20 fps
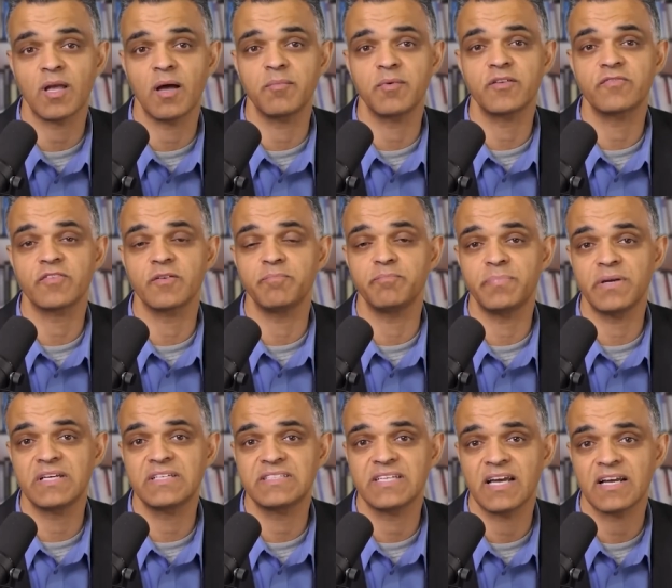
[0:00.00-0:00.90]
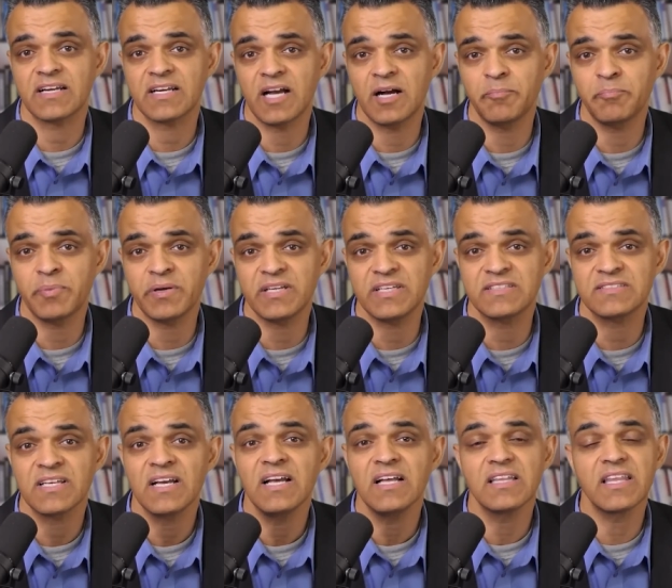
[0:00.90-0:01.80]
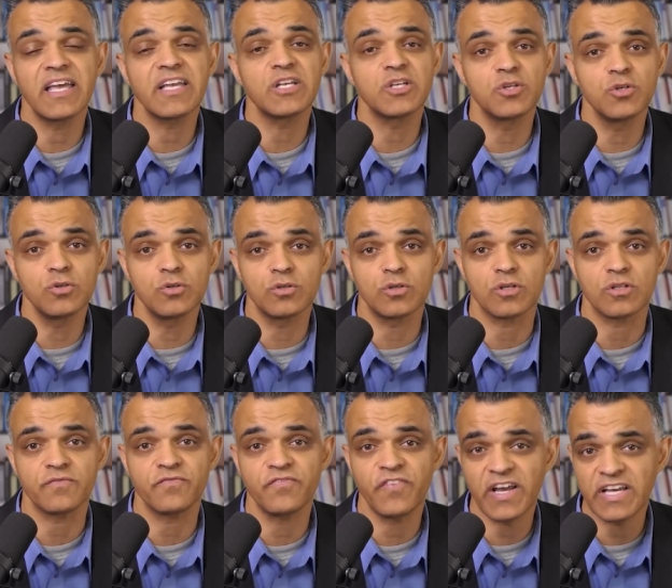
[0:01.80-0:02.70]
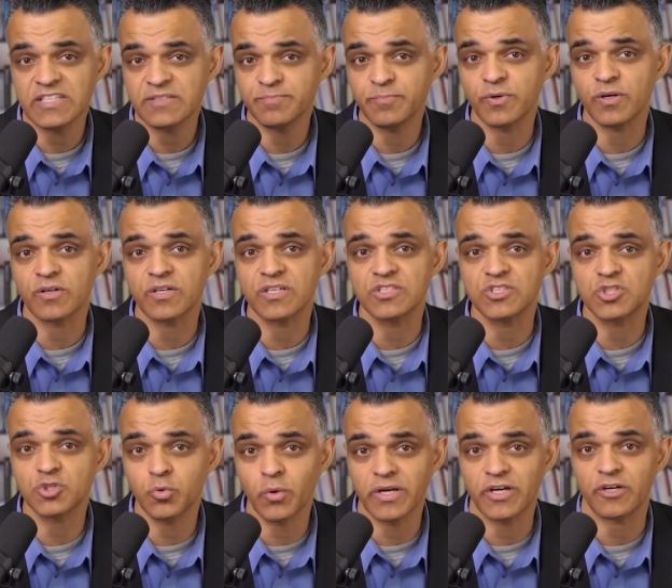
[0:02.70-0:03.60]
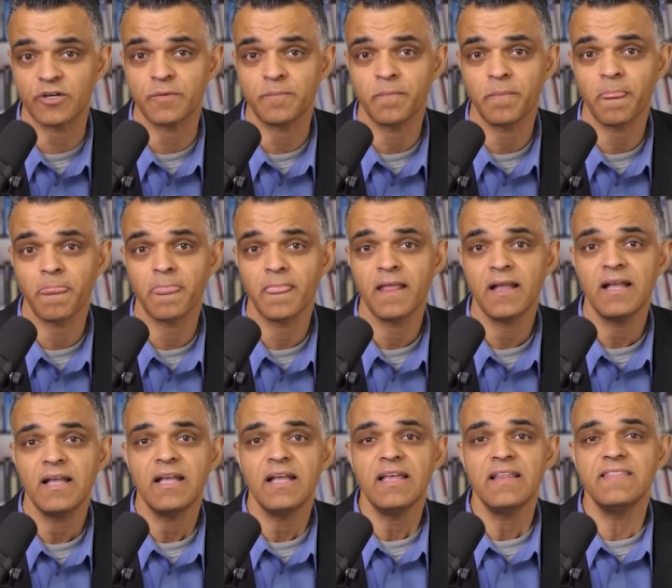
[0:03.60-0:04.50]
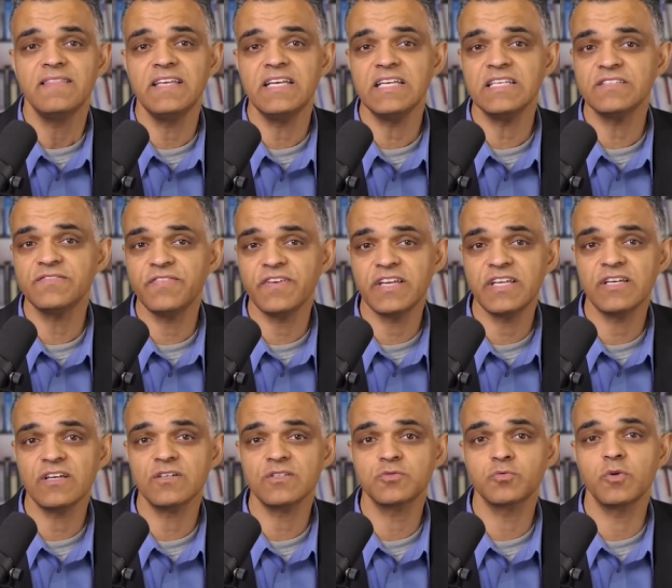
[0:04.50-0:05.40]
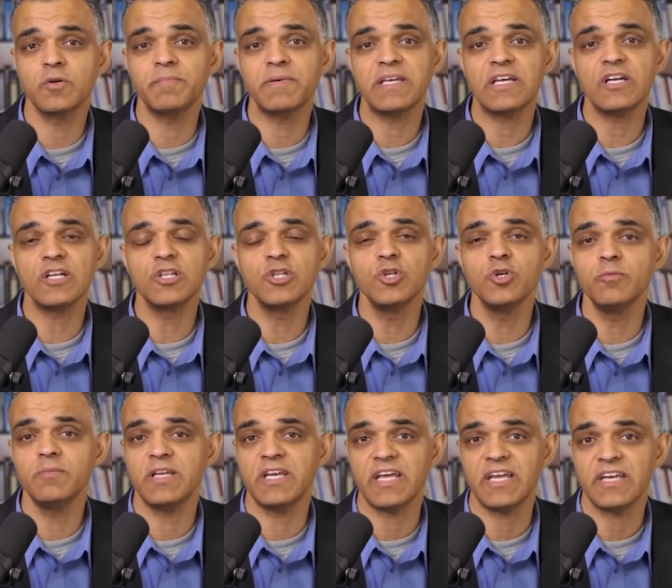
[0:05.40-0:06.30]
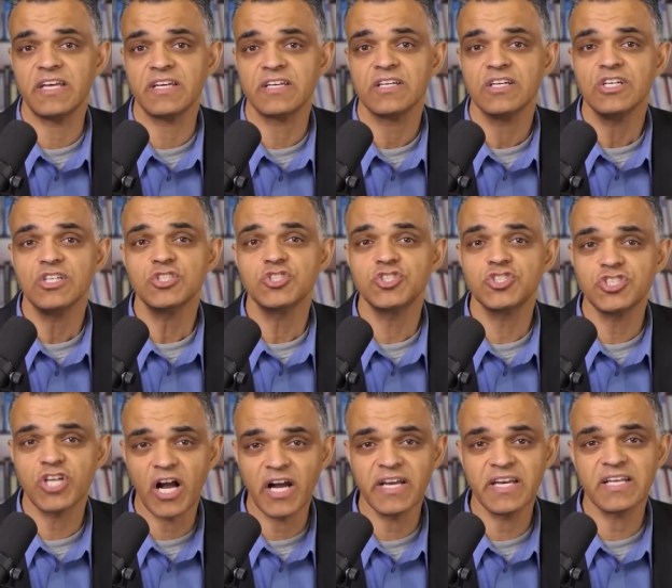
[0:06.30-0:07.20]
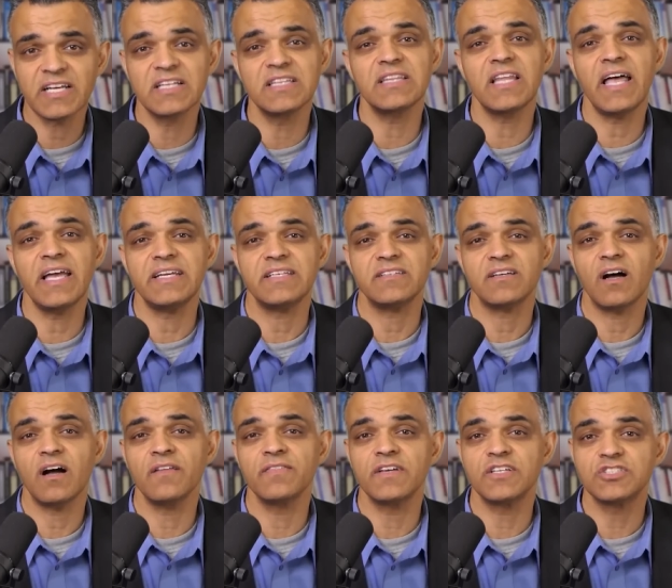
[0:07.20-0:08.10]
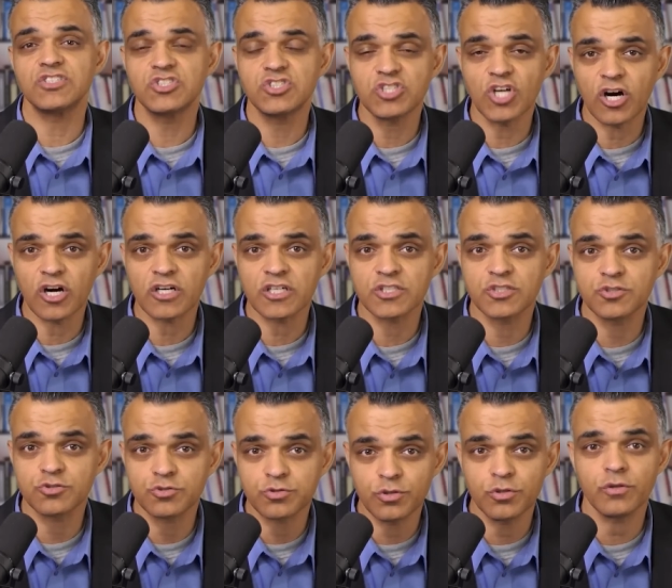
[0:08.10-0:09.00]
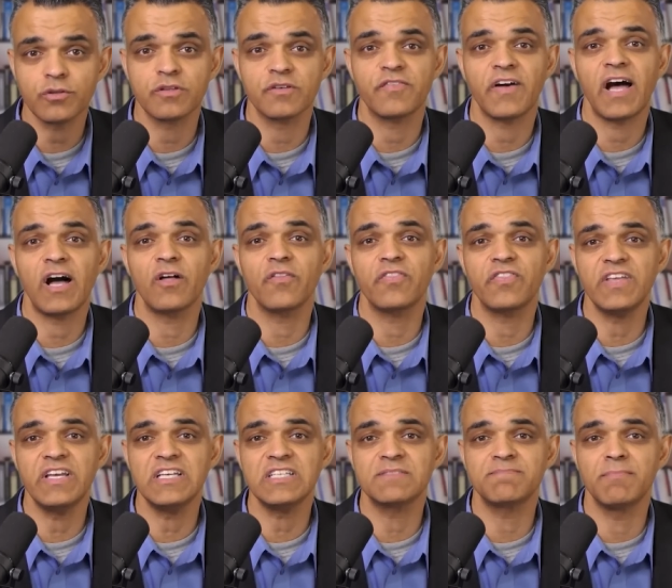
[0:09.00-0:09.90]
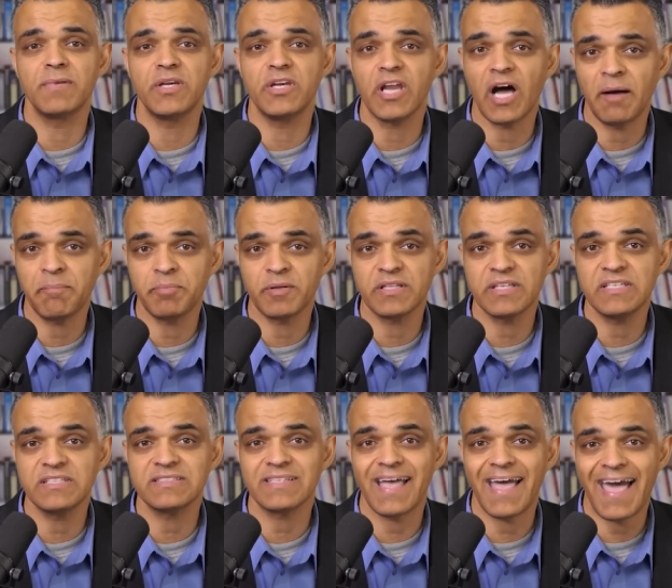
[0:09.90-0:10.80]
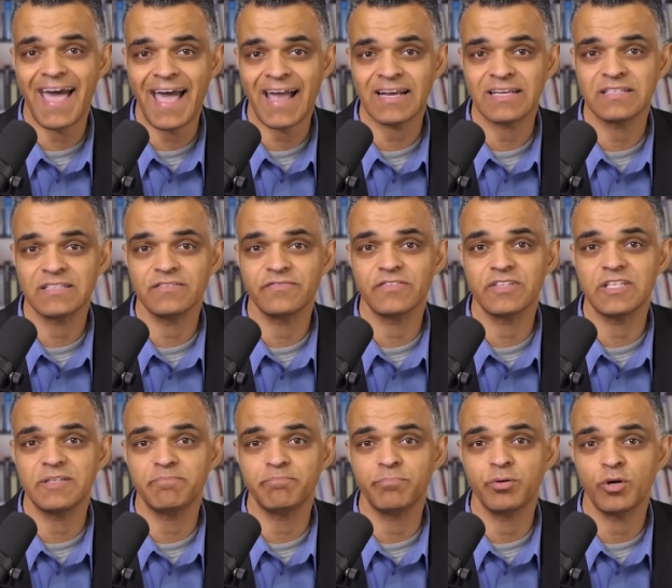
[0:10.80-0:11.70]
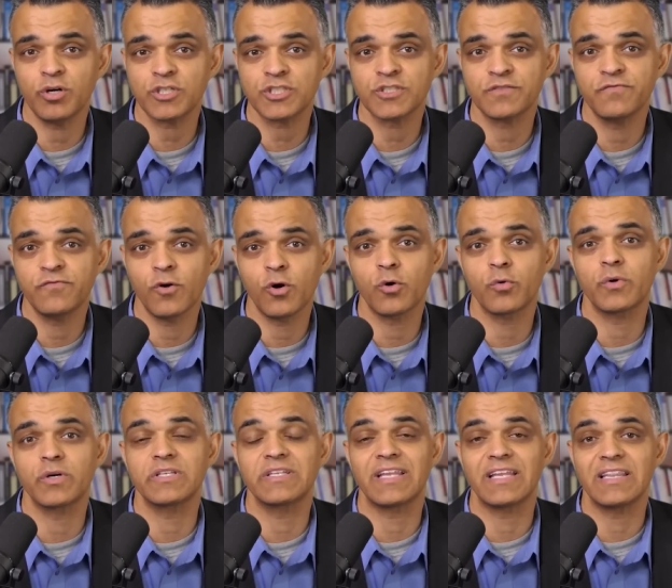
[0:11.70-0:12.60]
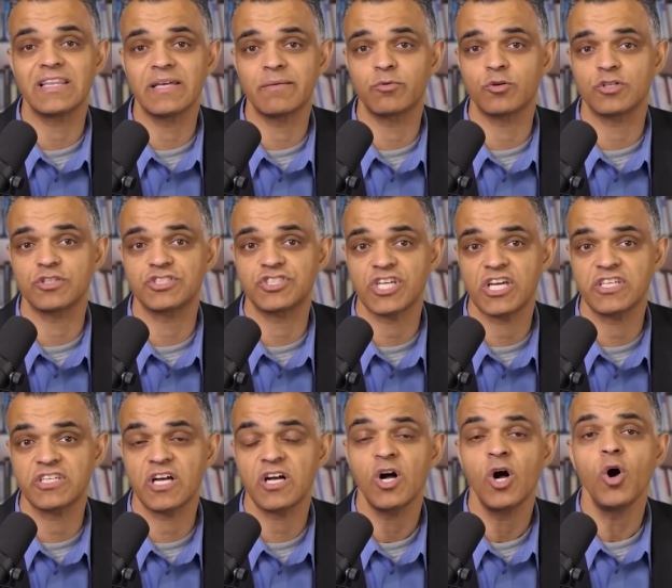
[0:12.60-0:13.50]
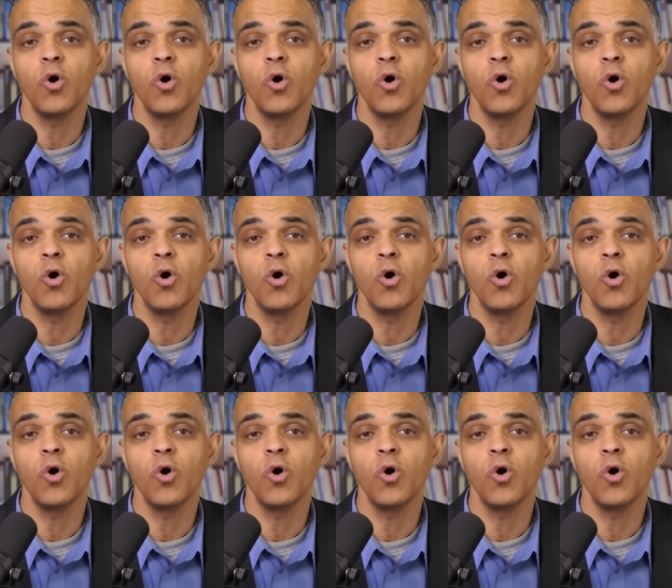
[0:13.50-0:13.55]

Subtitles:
coming from big tech companies like Google, Facebook, and Twitter. These videos will be illuminating, shining a light on the dark truth of how these monopolies actively push forward the liberal agenda